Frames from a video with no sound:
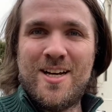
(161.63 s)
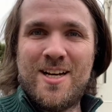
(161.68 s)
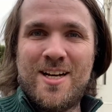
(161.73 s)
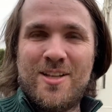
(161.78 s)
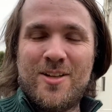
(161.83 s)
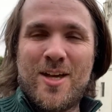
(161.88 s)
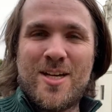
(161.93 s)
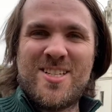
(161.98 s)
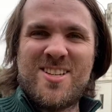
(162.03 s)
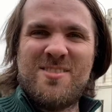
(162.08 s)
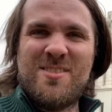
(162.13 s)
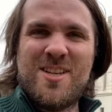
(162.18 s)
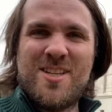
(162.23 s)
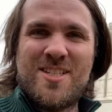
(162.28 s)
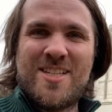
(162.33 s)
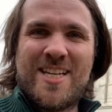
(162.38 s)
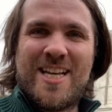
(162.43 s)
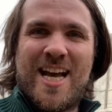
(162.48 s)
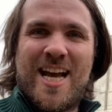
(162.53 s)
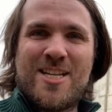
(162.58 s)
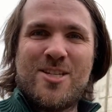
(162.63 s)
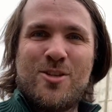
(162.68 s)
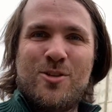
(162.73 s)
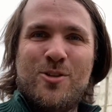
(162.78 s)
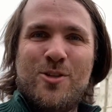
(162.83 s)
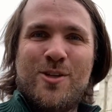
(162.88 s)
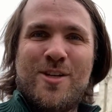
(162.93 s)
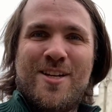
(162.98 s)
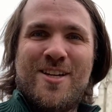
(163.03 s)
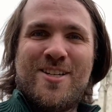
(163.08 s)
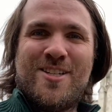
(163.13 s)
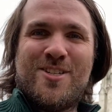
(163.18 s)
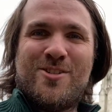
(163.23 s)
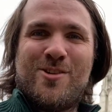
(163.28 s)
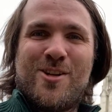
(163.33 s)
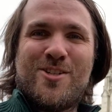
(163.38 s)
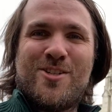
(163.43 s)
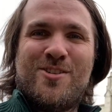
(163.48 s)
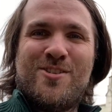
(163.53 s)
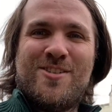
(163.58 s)
Lots of these castle-looking
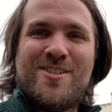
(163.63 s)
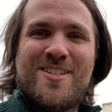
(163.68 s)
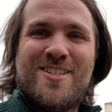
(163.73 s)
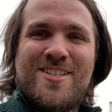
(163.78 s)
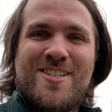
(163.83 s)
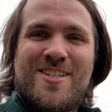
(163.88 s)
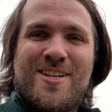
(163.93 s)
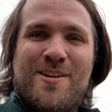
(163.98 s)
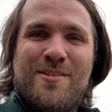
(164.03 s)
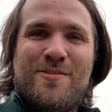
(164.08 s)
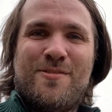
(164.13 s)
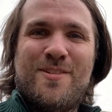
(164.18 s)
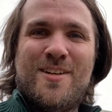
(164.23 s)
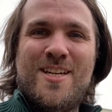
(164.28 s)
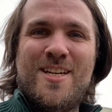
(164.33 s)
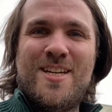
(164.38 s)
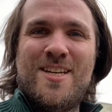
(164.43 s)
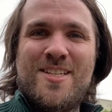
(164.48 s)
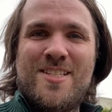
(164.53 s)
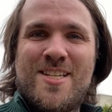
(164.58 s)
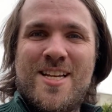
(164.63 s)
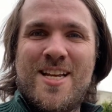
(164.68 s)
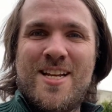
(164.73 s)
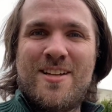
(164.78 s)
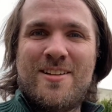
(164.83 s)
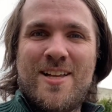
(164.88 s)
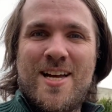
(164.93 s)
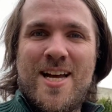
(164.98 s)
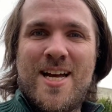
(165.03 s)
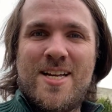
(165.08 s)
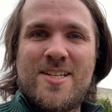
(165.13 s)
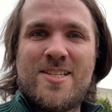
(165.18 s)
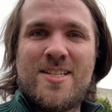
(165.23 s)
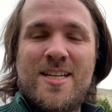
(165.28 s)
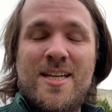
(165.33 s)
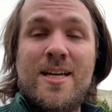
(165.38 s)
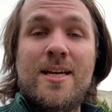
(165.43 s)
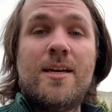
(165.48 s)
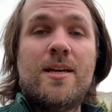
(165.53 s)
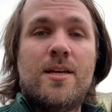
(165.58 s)
structures and stuff, stained glass.
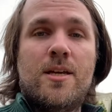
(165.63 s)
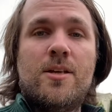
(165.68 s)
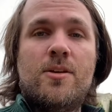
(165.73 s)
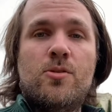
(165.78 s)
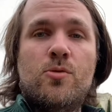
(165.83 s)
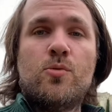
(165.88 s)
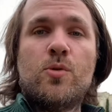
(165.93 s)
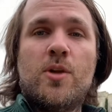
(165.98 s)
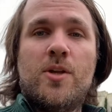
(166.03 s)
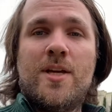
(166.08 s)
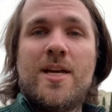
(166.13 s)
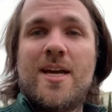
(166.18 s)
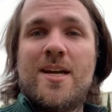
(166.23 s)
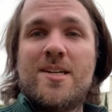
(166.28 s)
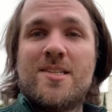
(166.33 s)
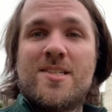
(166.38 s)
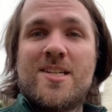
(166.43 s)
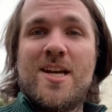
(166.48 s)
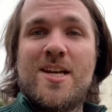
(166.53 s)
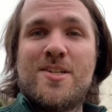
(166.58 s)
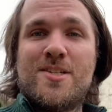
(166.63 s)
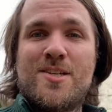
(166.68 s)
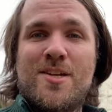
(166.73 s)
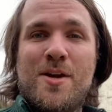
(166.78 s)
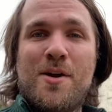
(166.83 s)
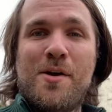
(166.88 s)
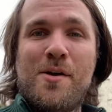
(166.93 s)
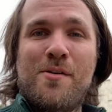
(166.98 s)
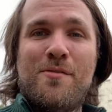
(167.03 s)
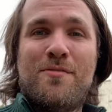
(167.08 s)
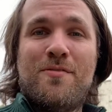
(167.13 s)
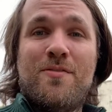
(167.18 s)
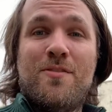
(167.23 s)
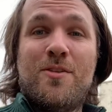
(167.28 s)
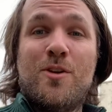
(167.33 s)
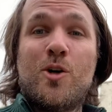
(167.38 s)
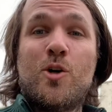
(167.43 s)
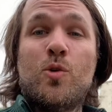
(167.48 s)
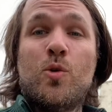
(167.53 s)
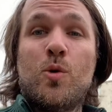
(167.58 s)
You really get a sense of
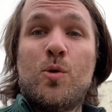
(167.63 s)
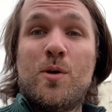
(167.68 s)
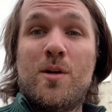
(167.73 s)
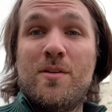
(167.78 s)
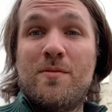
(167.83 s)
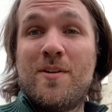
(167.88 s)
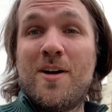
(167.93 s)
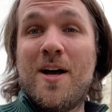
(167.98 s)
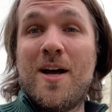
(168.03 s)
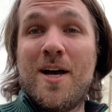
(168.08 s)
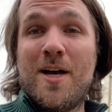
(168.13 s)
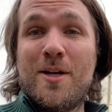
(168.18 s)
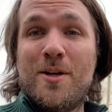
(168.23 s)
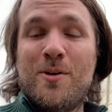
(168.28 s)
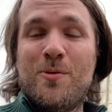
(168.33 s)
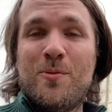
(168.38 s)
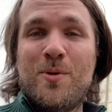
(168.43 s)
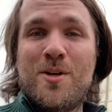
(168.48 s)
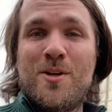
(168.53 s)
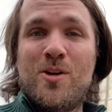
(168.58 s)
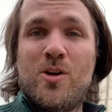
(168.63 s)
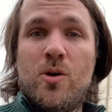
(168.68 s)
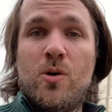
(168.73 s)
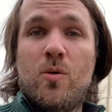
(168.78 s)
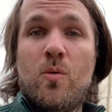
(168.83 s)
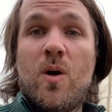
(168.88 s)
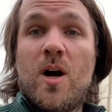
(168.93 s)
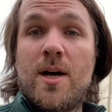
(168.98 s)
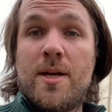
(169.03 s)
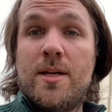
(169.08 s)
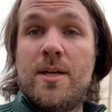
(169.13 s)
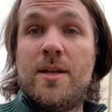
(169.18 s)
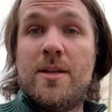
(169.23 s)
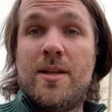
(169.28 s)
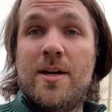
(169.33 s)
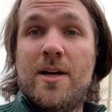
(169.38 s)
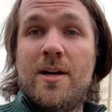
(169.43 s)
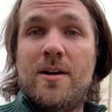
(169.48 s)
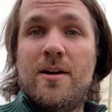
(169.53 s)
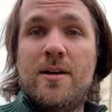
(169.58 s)
the glory of God when you're walking in
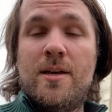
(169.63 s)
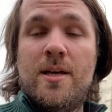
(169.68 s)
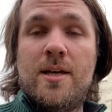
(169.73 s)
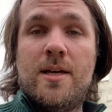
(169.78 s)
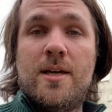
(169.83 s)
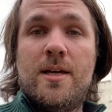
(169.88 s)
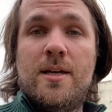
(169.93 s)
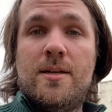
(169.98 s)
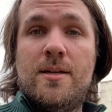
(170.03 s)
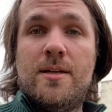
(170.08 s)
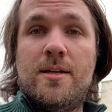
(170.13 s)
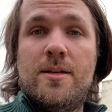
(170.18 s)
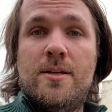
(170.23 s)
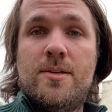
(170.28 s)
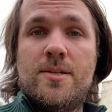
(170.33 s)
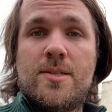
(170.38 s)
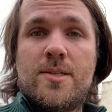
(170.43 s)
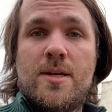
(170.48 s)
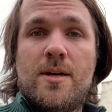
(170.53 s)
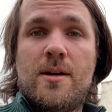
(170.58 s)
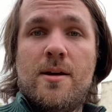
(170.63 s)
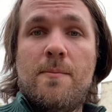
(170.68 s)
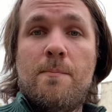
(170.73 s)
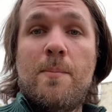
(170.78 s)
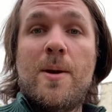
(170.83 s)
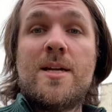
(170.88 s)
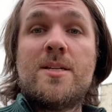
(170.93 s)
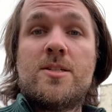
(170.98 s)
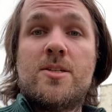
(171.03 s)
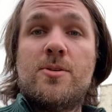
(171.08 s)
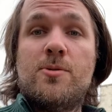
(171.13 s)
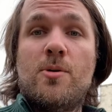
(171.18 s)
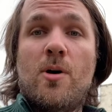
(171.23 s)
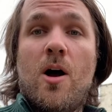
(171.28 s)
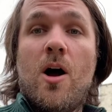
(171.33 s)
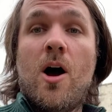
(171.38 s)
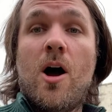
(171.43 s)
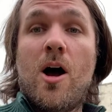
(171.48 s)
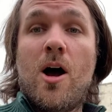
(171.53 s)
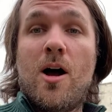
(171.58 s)
there. It is meant to
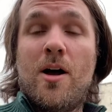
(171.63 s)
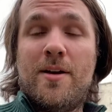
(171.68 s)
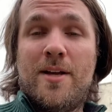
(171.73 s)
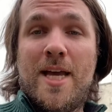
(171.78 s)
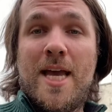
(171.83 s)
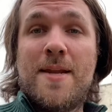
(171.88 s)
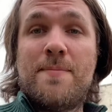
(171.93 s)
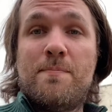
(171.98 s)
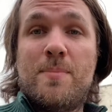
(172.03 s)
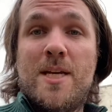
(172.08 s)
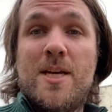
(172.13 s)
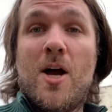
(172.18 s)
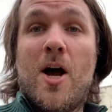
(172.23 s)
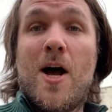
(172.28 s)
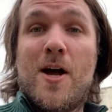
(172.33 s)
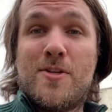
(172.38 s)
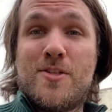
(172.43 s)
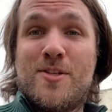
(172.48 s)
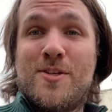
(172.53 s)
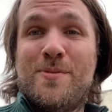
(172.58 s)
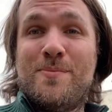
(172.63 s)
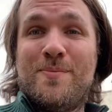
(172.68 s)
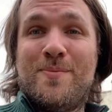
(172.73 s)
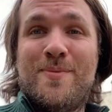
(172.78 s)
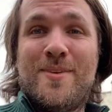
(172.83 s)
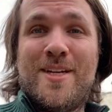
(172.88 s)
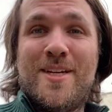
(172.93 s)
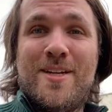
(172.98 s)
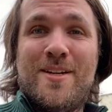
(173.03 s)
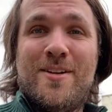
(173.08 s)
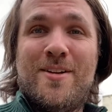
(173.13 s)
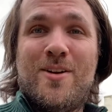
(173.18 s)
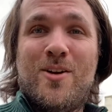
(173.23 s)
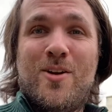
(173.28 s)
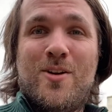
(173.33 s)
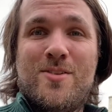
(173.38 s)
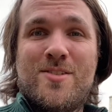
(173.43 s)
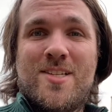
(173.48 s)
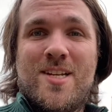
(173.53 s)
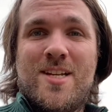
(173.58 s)
awe and be awesome in
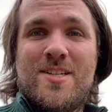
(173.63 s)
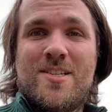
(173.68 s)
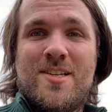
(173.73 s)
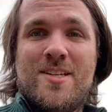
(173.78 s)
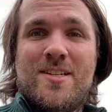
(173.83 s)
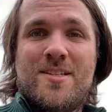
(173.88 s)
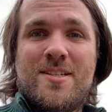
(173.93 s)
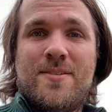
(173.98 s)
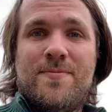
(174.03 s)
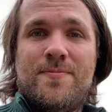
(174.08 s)
all senses.